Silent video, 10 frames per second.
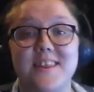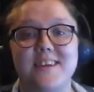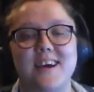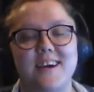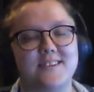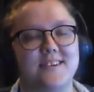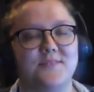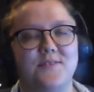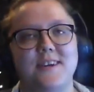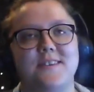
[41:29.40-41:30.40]
say that's
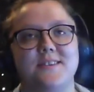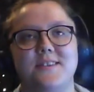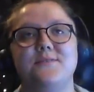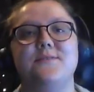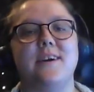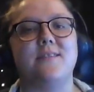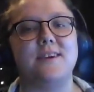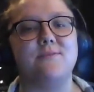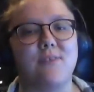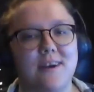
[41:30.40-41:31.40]
excellent advice. This is
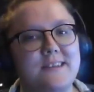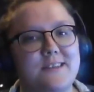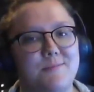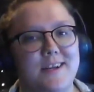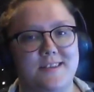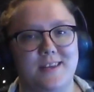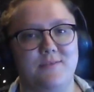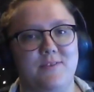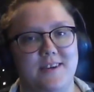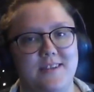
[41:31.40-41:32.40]
very writer's
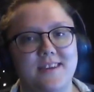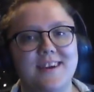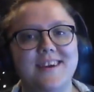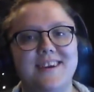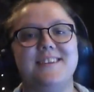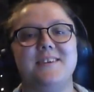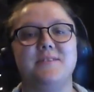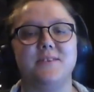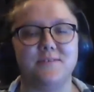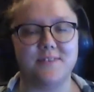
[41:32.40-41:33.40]
mindset advice in
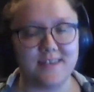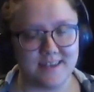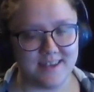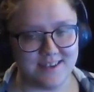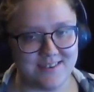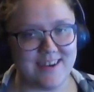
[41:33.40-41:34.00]
terms of taking